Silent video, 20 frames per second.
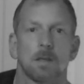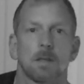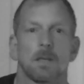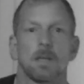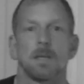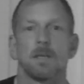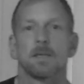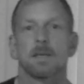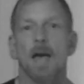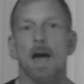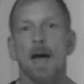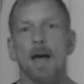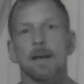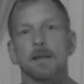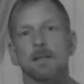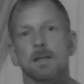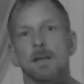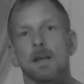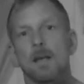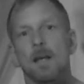these
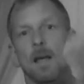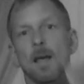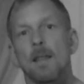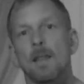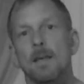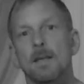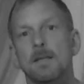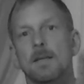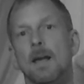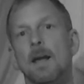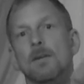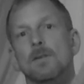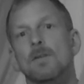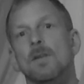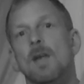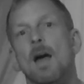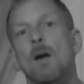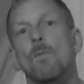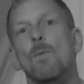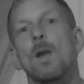guys, they stay
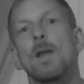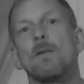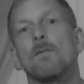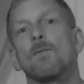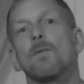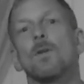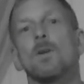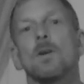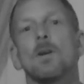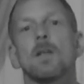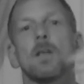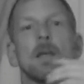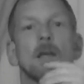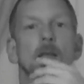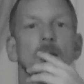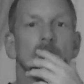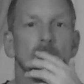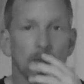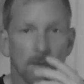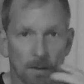outside waiting for you to
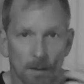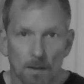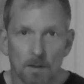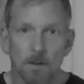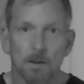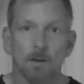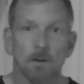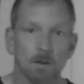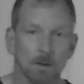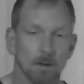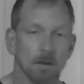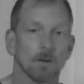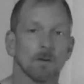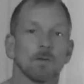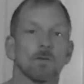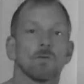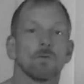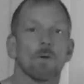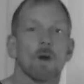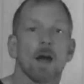get
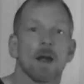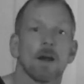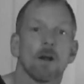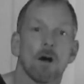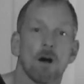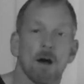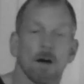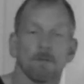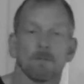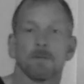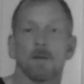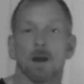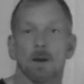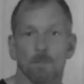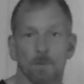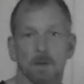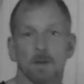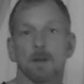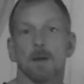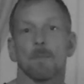dried off, you know,
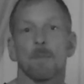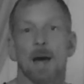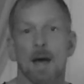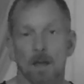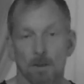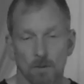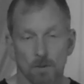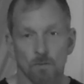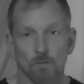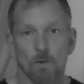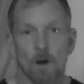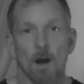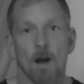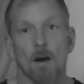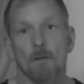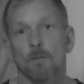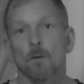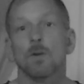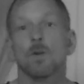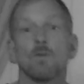when you come out and dry
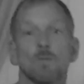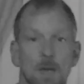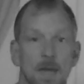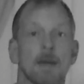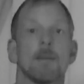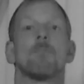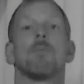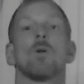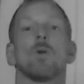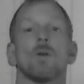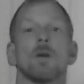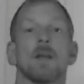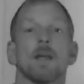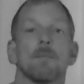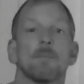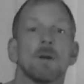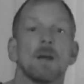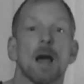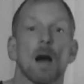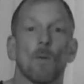off. Or you can pull it
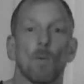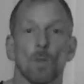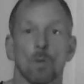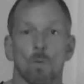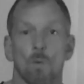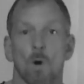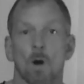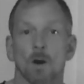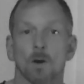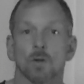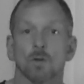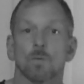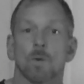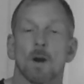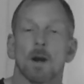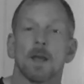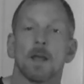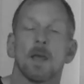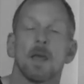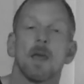in, but not when the water's
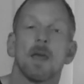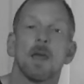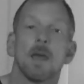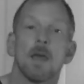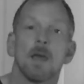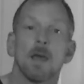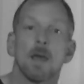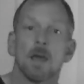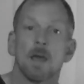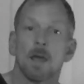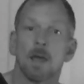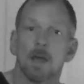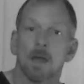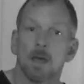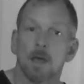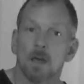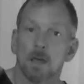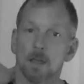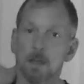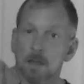running.
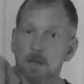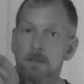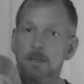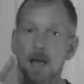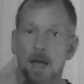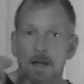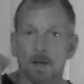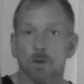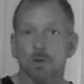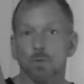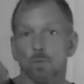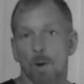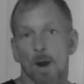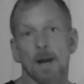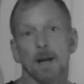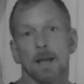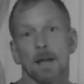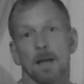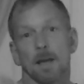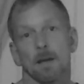This guy goes
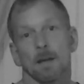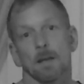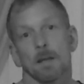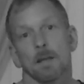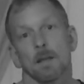right in.